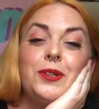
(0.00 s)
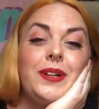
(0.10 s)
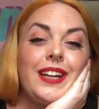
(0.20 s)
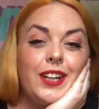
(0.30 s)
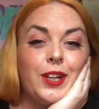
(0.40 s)

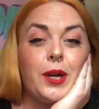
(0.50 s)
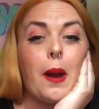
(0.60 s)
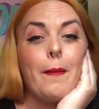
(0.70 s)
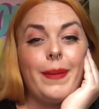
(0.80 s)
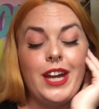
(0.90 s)
killer
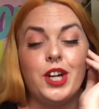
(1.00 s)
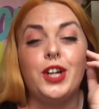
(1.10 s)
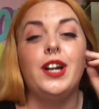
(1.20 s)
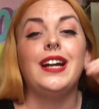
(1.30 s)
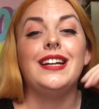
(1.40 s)

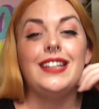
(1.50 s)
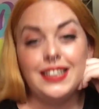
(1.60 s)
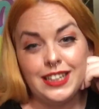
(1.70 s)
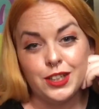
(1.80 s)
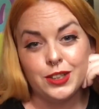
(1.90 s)
Peter
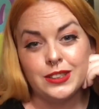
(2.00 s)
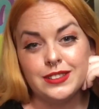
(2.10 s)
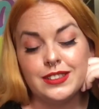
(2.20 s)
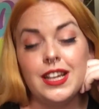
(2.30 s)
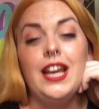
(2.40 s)

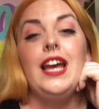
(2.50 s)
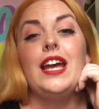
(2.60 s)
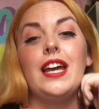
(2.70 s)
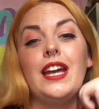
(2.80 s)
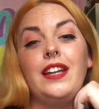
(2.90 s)
Niers
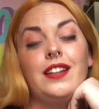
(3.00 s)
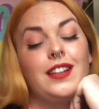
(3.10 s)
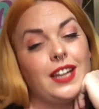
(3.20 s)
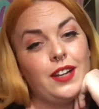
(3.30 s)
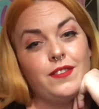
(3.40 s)
in the
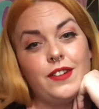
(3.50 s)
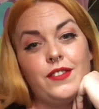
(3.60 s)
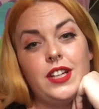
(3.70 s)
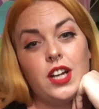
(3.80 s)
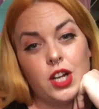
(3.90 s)
late
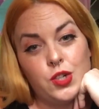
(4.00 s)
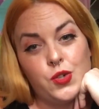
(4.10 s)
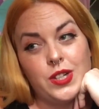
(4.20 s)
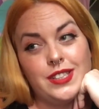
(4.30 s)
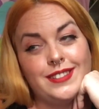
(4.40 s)

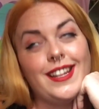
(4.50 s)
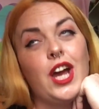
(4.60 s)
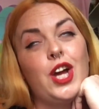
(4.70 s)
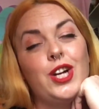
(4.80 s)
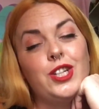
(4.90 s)
1500s
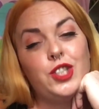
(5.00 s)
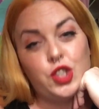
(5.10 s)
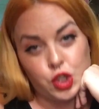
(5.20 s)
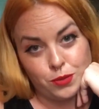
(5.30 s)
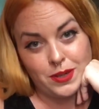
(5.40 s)

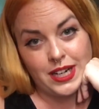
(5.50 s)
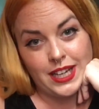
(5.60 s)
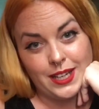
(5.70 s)
Germany.